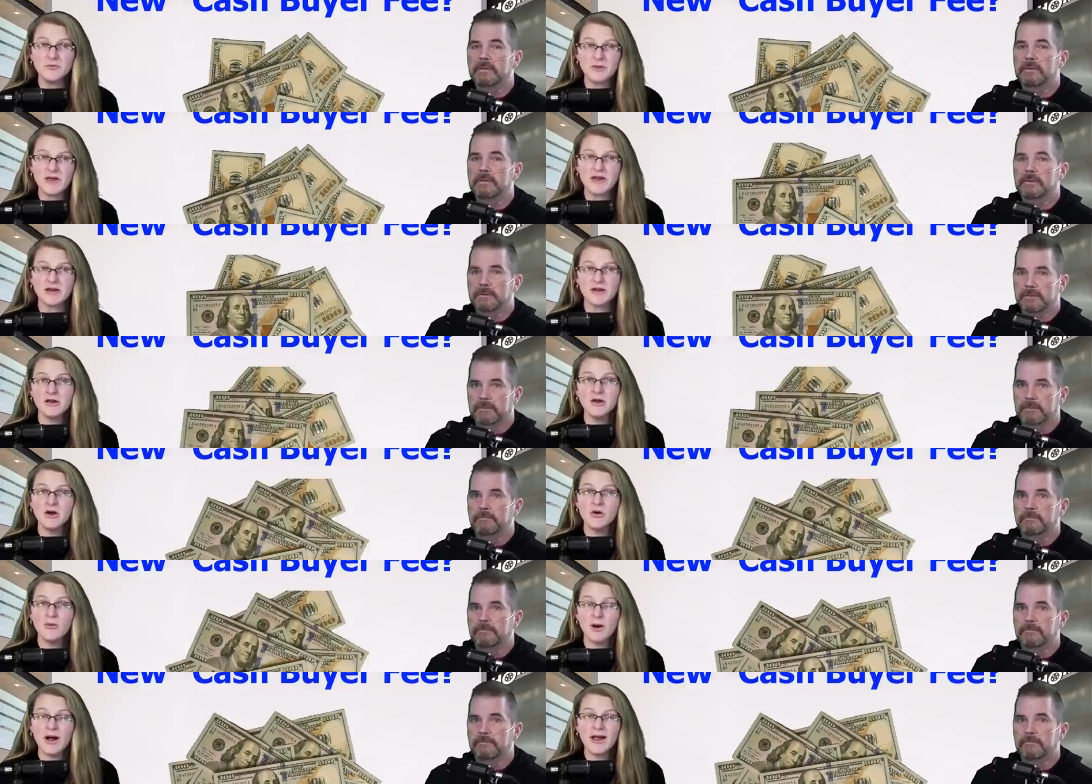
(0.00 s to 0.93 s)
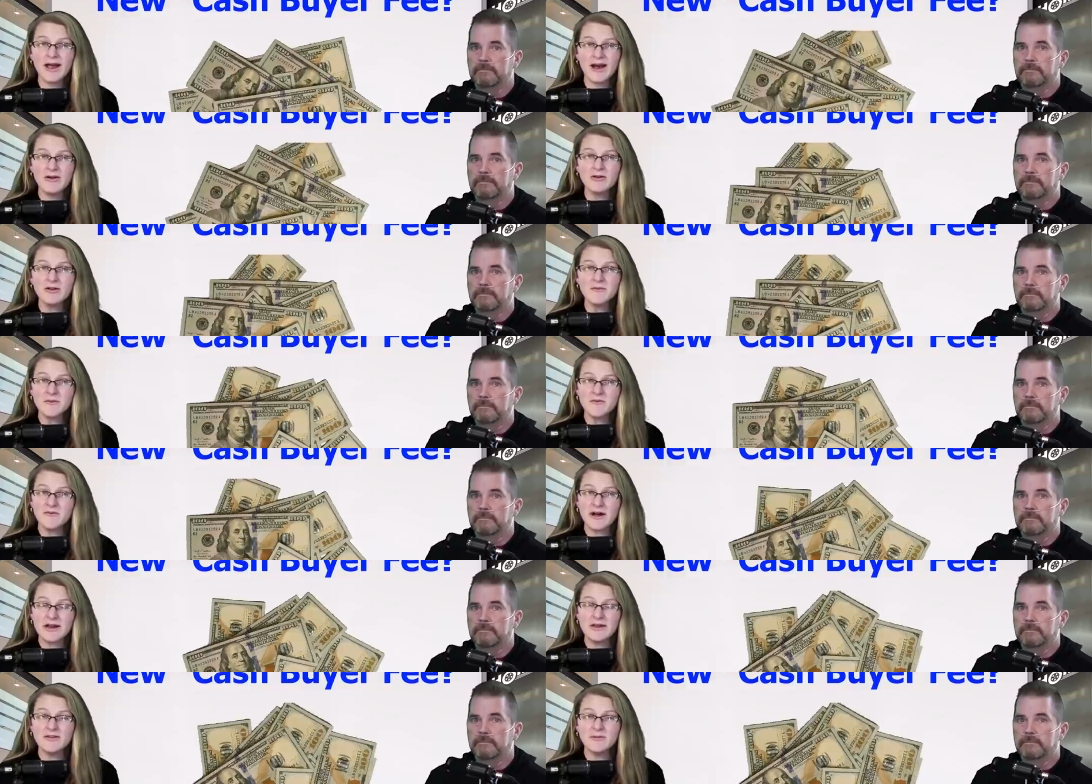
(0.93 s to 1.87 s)
Speaker 1: to pay it. Walk out if the
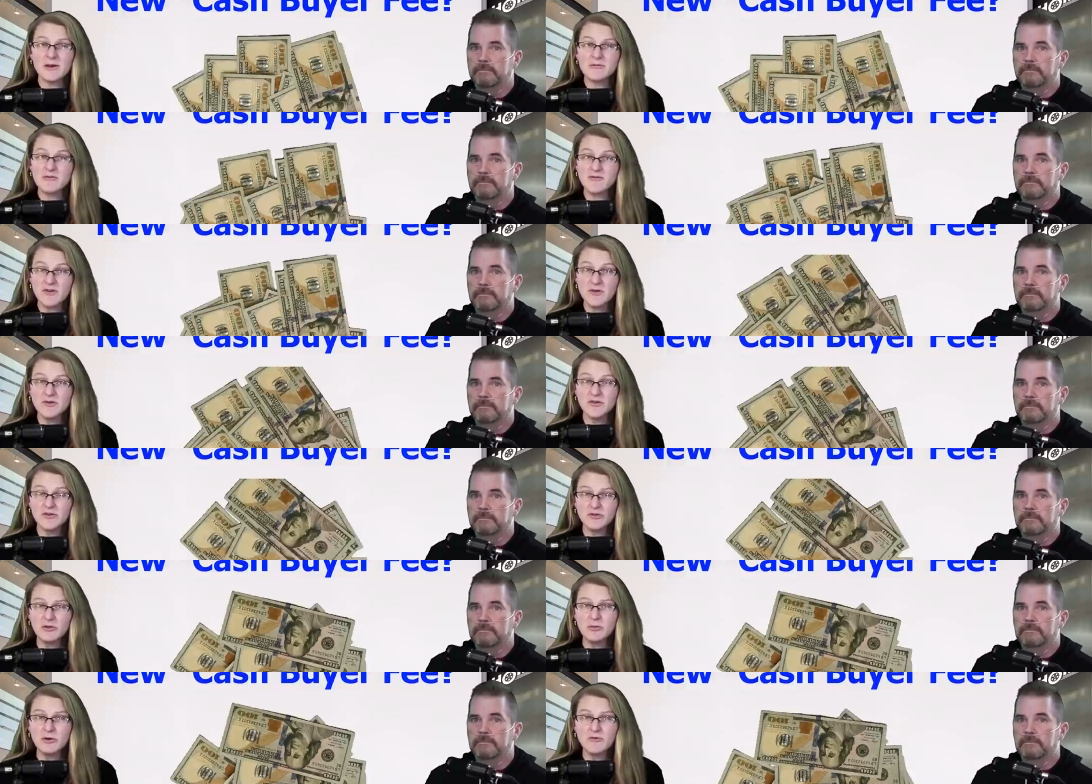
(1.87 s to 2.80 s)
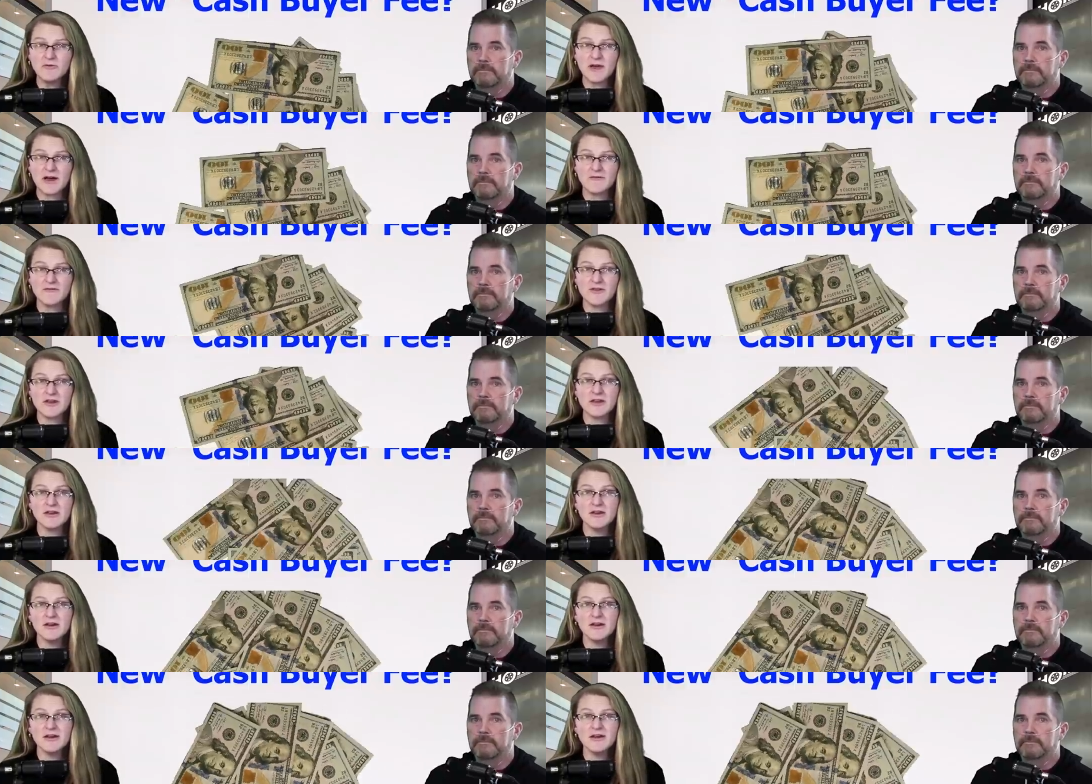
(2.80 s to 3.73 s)
finance man refuses to remove that fee.
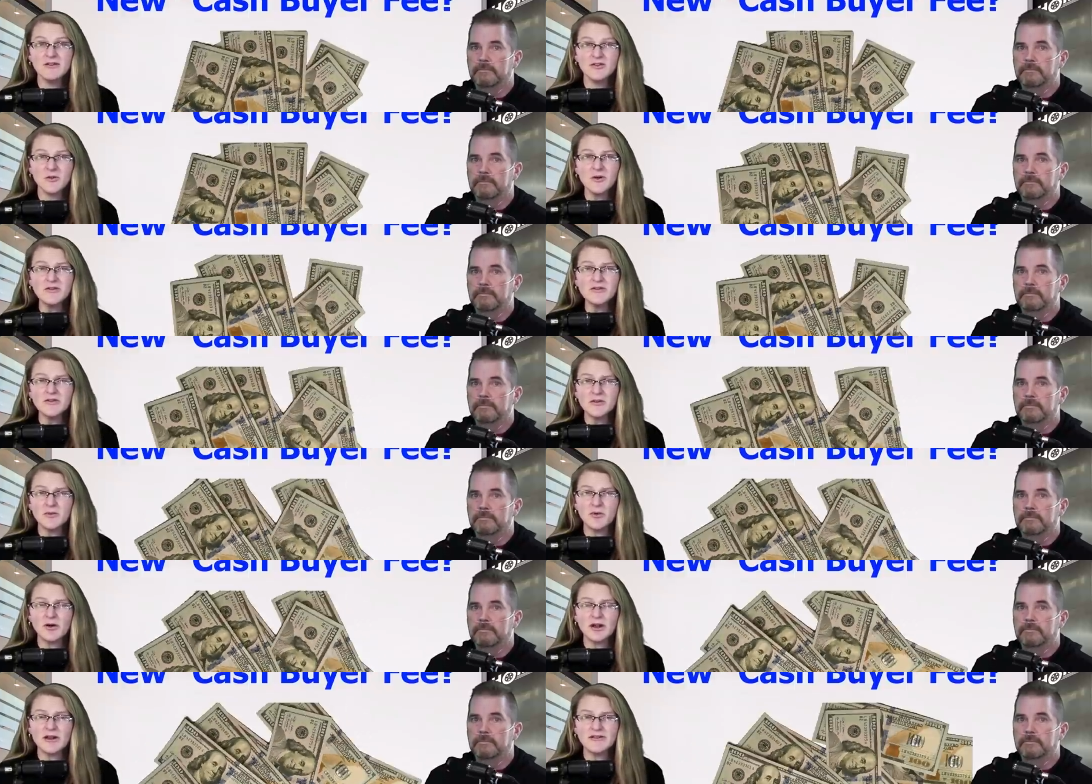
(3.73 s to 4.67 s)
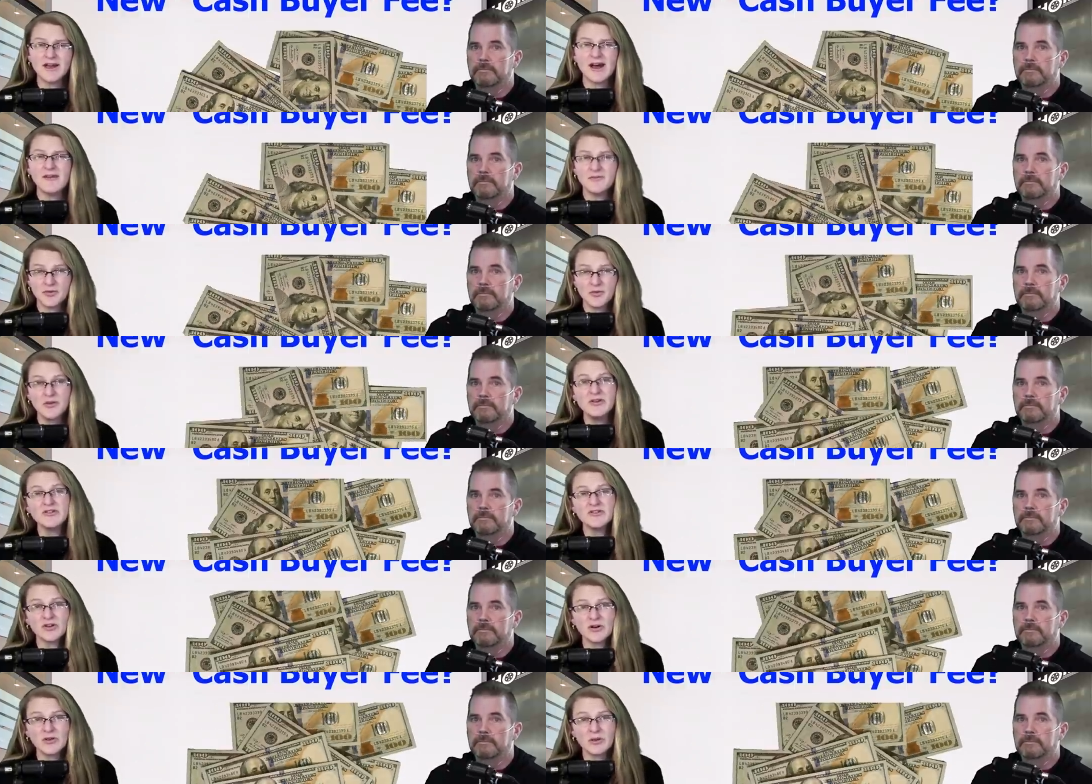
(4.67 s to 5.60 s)
It's always disappointing to have to
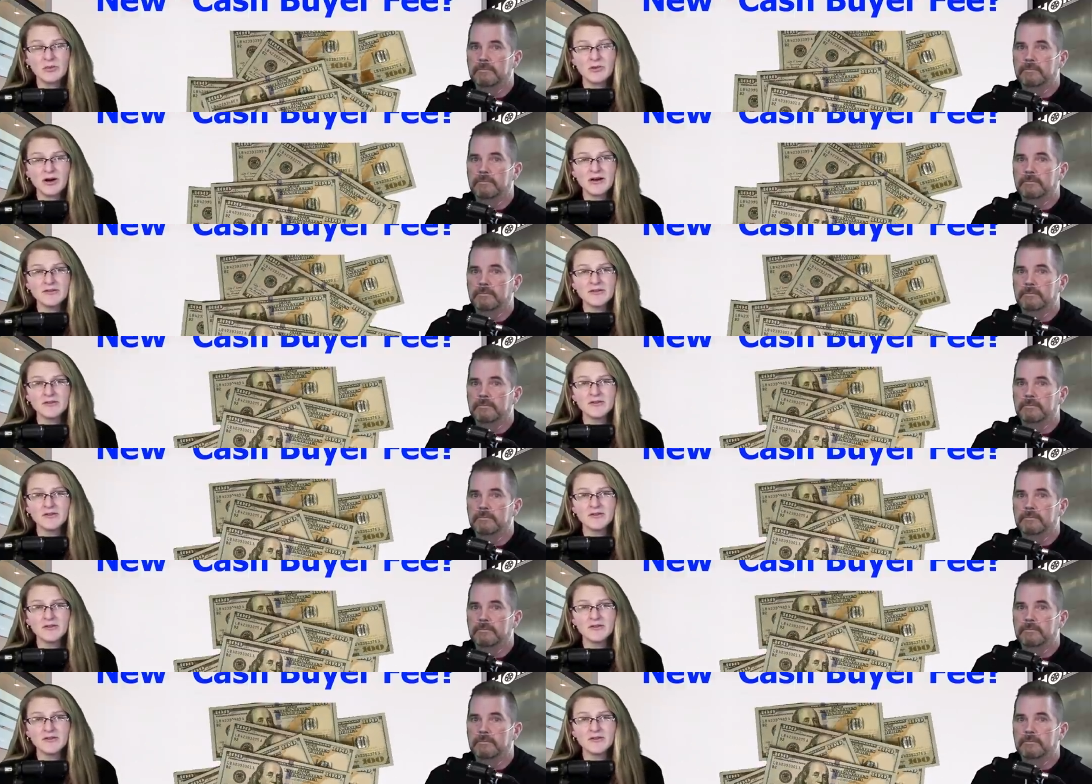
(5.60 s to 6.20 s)
restart the process